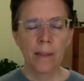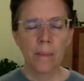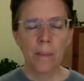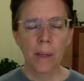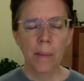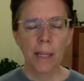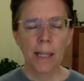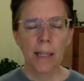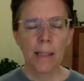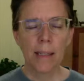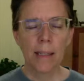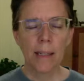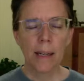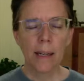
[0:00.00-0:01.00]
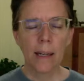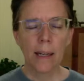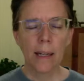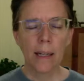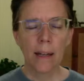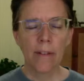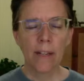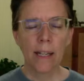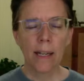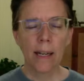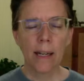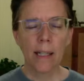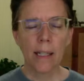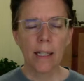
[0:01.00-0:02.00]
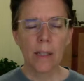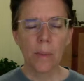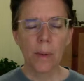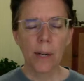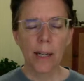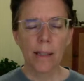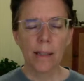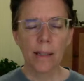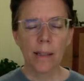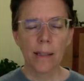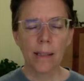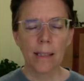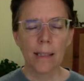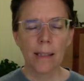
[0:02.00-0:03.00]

Maybe it's a loving kindness practice.